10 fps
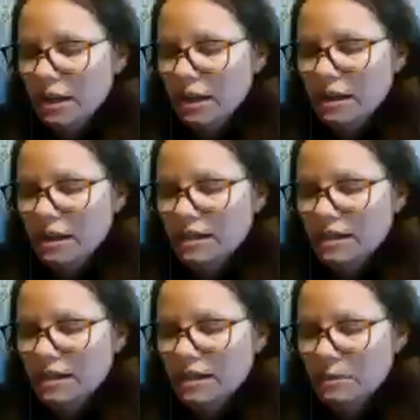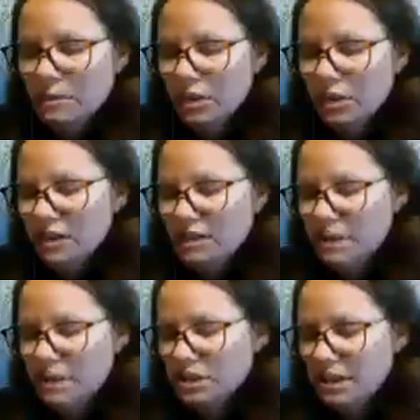He could see the image of a
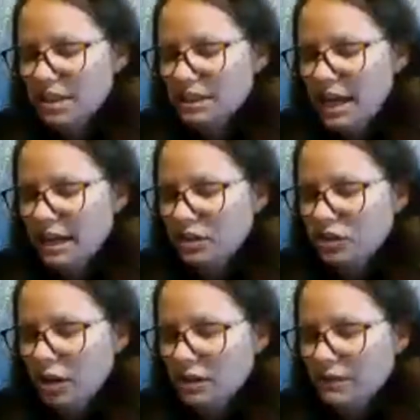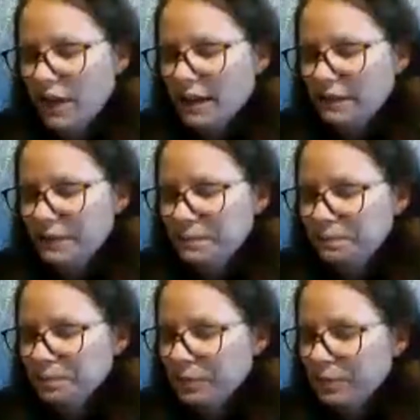specially designed jaws of life
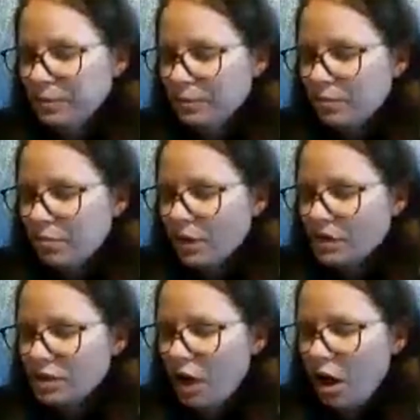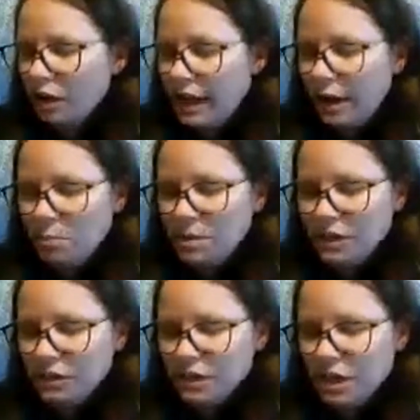saw now
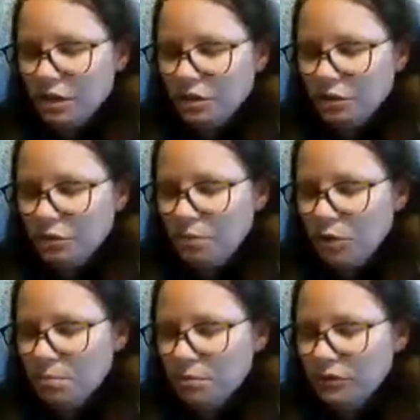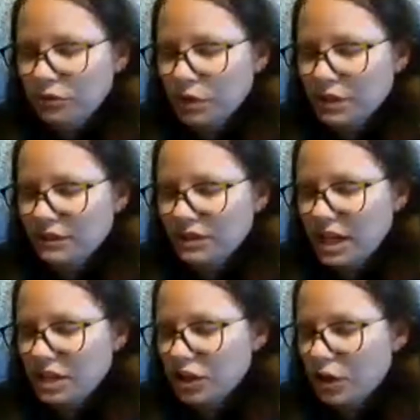piercing through bulletproof doors of
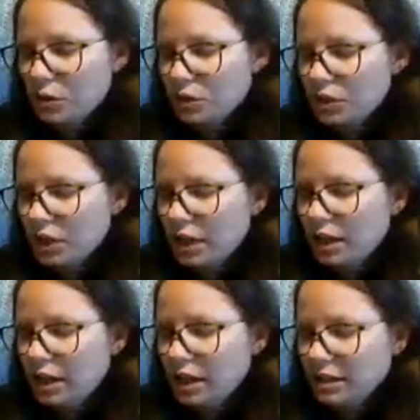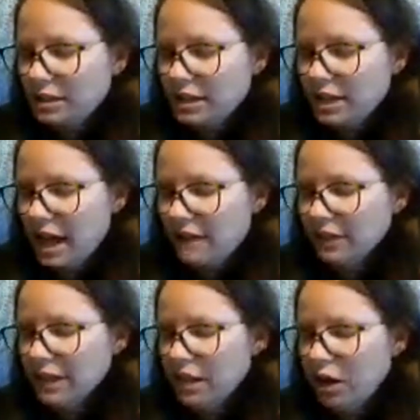Stagecoach. He could see
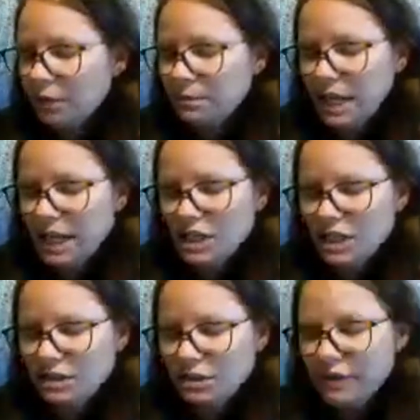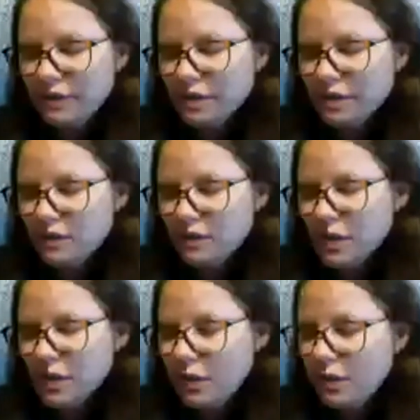heavily armed agents surrounding the
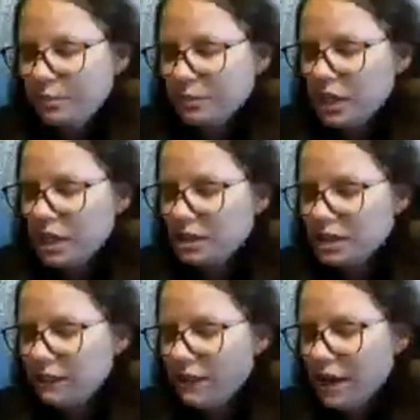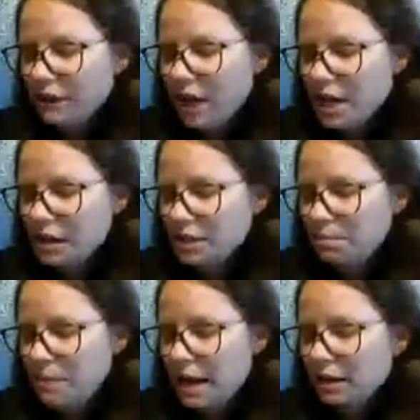vehicle. He could see firefighters
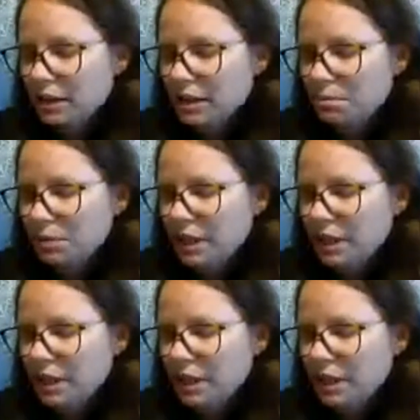battling the